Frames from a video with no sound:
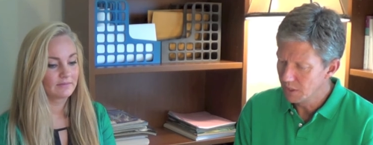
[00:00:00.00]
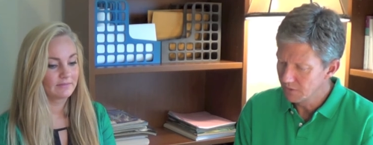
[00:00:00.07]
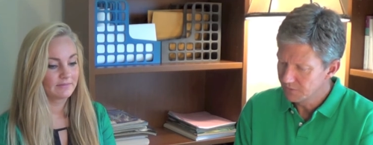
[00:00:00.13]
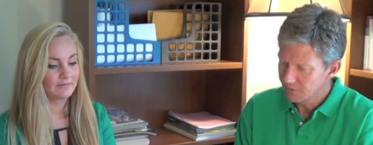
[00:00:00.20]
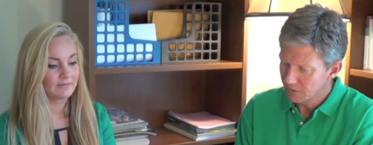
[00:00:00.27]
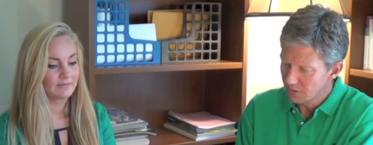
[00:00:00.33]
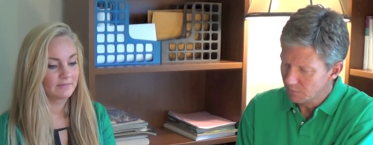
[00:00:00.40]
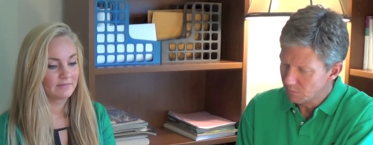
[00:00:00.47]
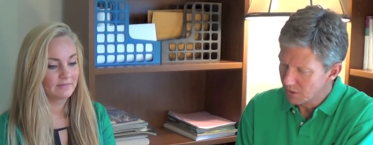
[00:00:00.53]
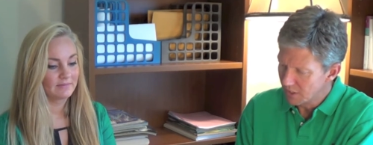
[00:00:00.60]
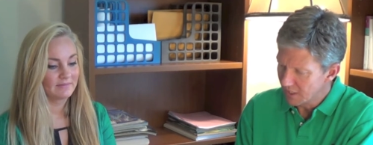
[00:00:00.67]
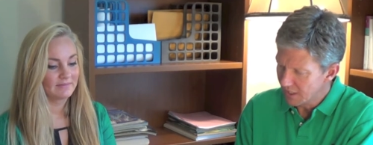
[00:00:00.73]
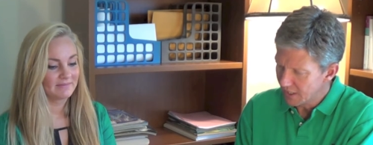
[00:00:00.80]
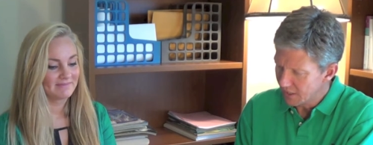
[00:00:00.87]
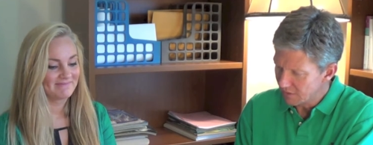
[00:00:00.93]
Speaker 1: but it looks like you
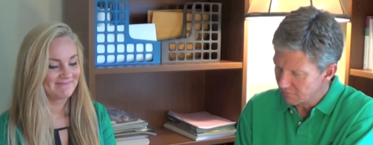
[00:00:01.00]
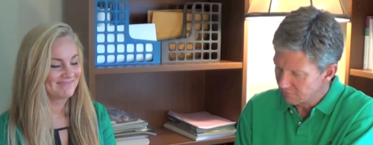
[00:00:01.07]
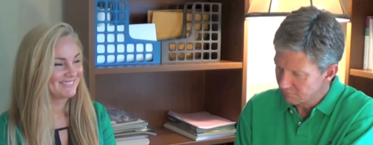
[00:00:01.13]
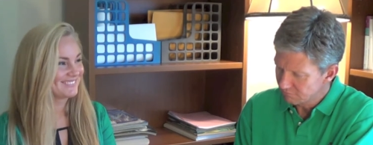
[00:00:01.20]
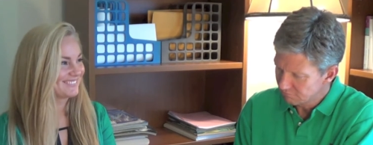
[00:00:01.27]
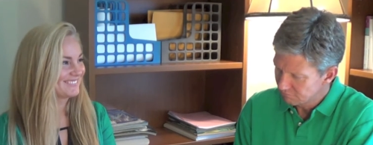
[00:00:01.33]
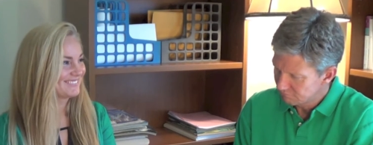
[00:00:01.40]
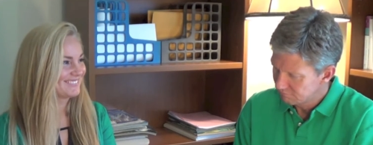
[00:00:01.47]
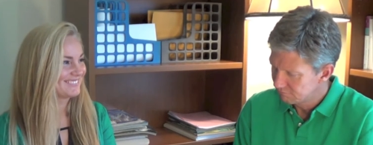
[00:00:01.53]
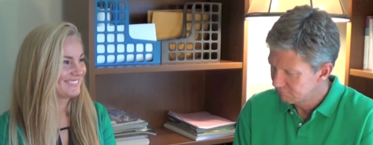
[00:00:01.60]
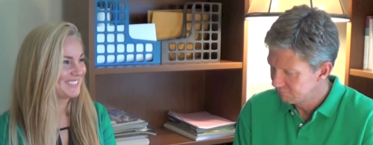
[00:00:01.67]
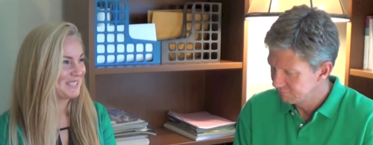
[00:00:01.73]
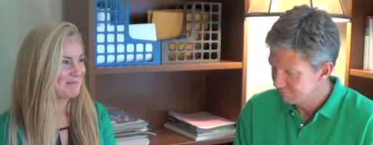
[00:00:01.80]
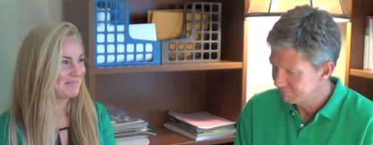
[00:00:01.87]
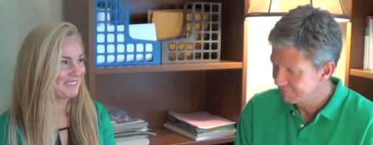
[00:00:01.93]
printed out.
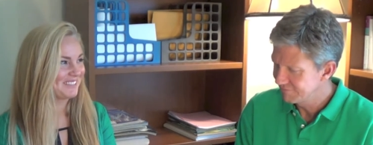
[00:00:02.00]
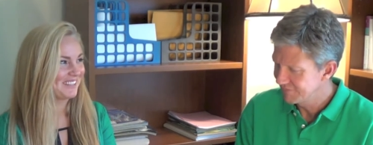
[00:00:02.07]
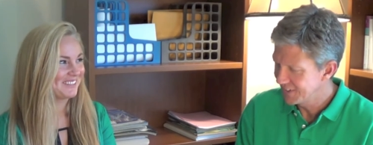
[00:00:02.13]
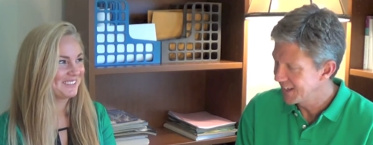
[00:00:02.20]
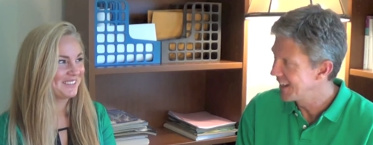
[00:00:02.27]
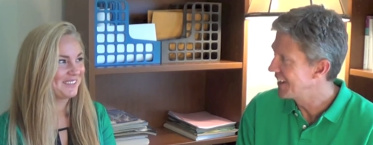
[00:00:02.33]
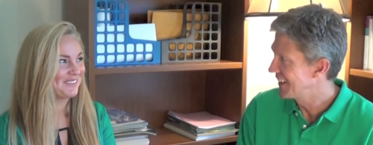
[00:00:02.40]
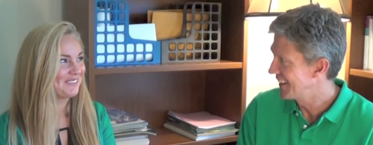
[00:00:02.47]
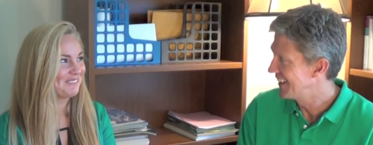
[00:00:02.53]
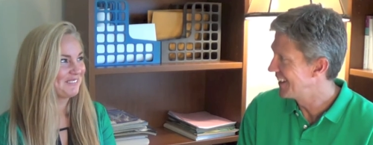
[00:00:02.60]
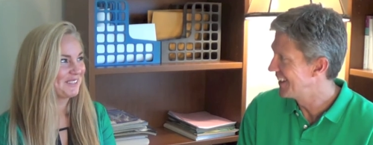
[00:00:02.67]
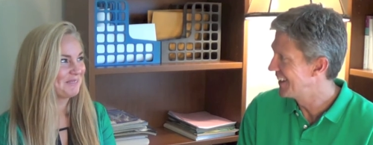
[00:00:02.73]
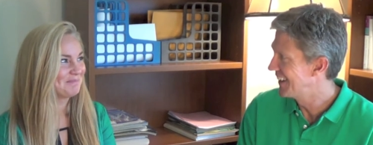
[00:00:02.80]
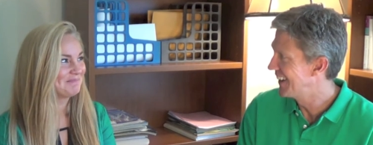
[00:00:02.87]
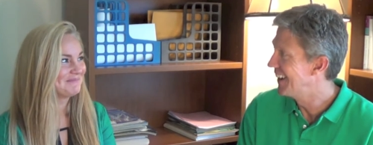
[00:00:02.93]
Speaker 2: I printed out all of
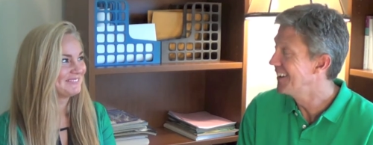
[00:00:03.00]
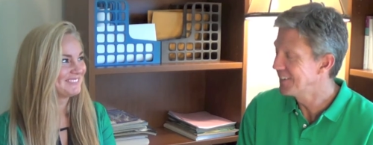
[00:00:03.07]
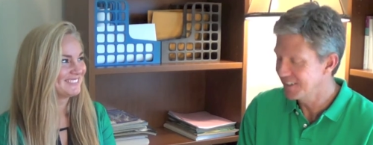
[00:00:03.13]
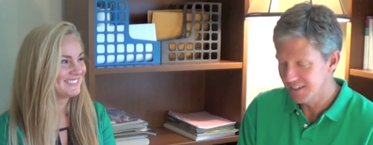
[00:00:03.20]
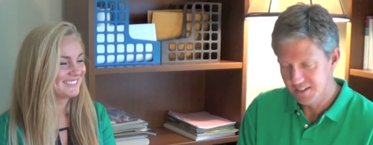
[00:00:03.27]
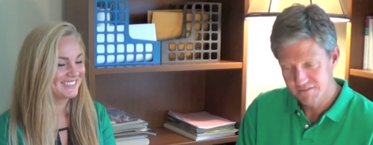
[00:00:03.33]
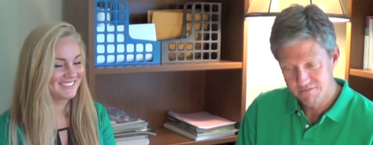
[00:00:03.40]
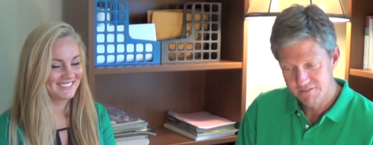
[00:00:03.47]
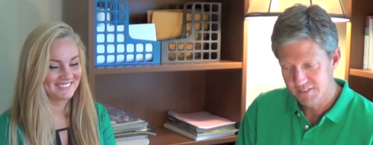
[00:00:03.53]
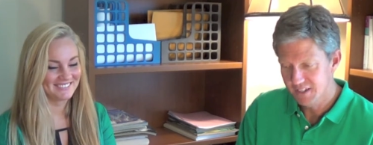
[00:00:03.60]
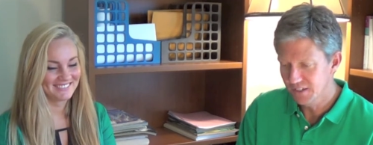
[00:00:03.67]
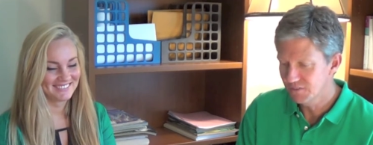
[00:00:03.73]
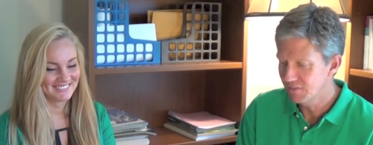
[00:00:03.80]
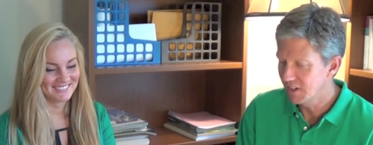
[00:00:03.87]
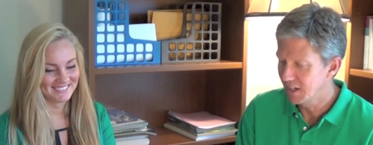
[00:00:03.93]
them.
Speaker 1: Okay, yeah.
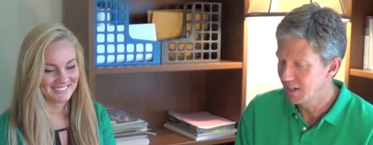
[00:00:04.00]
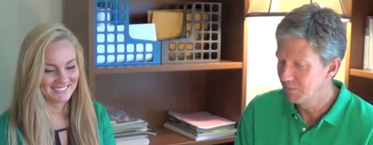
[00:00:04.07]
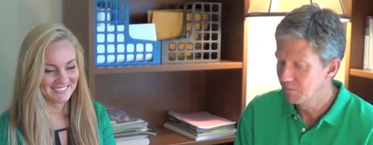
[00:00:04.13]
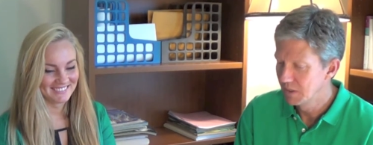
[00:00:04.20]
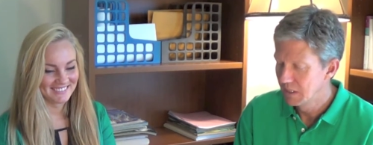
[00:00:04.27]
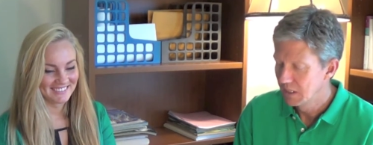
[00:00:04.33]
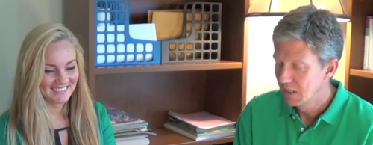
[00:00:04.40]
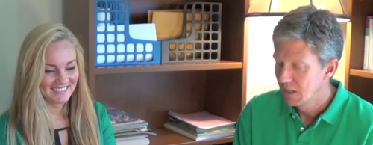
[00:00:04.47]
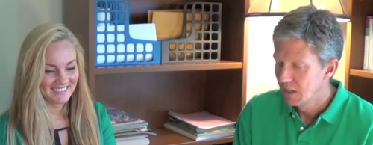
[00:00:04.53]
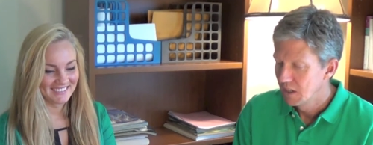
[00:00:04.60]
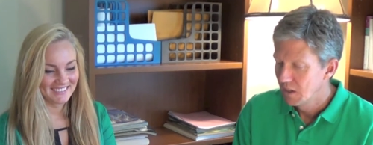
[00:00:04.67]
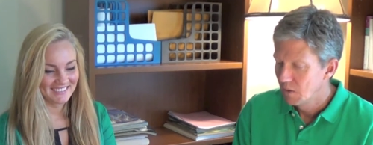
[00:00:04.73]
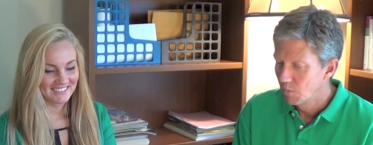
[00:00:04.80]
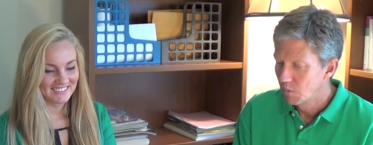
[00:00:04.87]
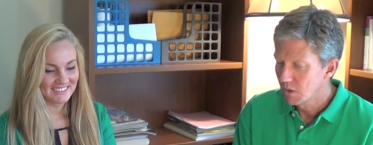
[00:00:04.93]
That's fine.
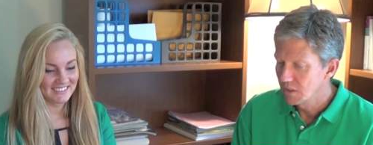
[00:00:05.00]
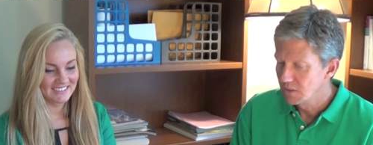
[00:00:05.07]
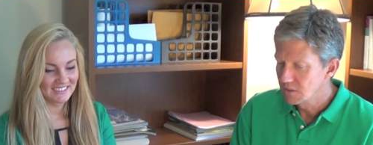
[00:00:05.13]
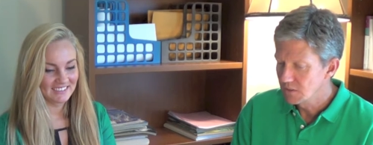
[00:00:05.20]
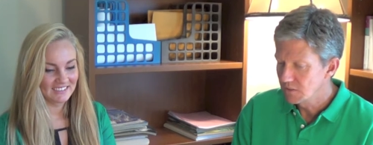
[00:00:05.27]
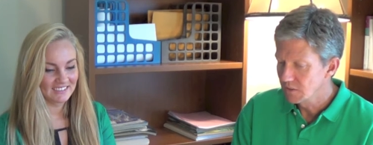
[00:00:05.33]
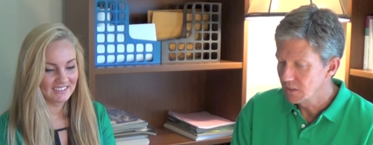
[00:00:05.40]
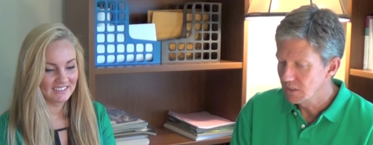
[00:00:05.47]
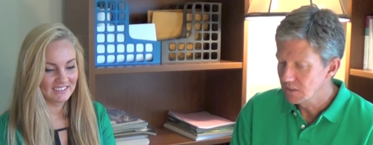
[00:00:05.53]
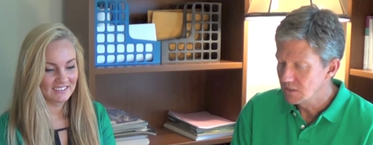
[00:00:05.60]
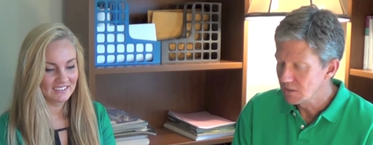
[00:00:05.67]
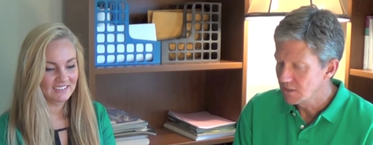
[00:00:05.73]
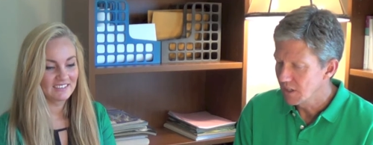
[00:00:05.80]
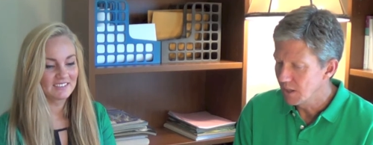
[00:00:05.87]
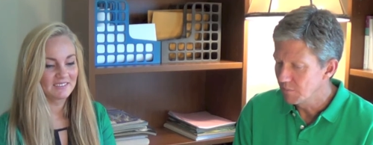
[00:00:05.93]
We're going to just look at
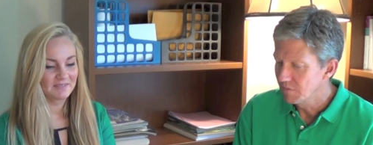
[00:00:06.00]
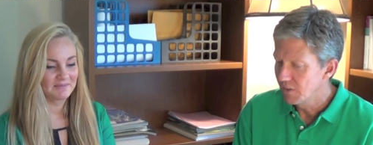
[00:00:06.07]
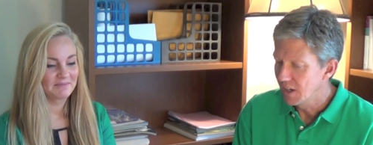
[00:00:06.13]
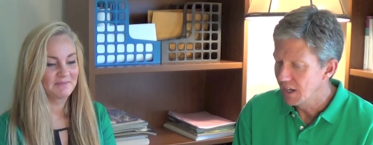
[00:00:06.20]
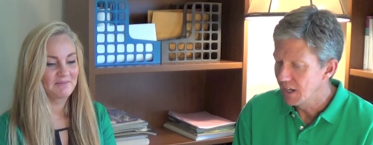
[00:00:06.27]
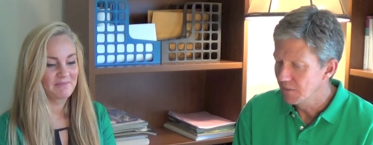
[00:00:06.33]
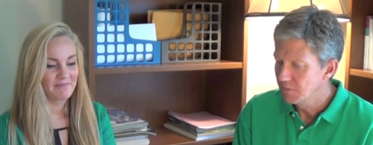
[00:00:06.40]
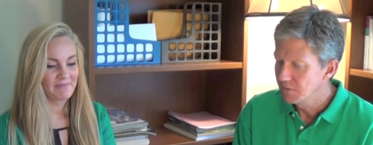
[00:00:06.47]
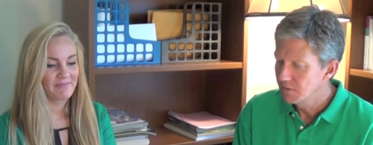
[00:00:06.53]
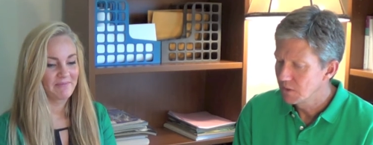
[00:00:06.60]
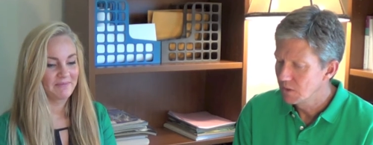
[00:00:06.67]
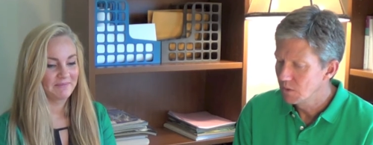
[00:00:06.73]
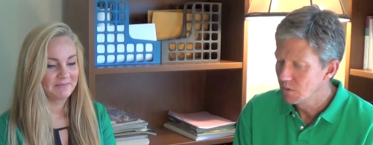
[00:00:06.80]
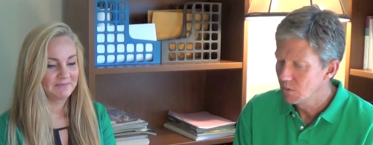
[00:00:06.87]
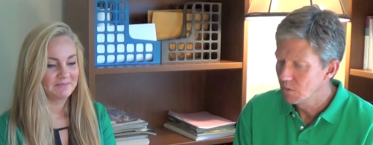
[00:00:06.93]
your top five.
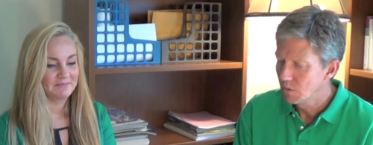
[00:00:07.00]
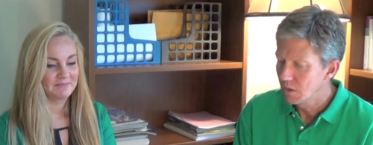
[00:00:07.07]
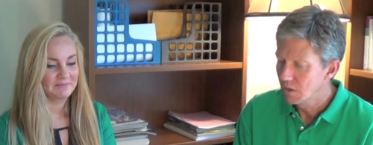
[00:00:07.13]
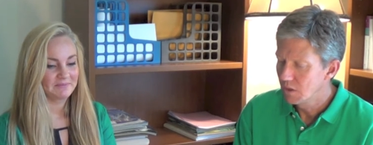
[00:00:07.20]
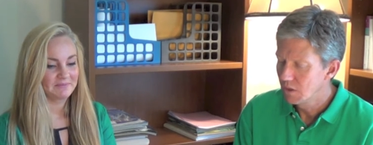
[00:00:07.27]
So